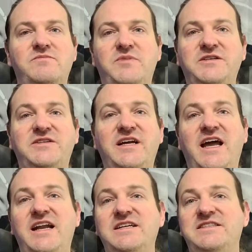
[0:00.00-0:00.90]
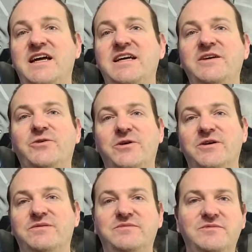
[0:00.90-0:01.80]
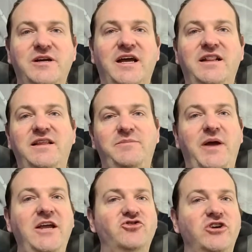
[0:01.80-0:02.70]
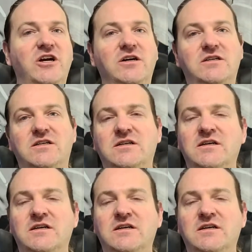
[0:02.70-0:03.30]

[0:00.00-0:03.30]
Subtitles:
basically had a stacking order. We had the patriarch.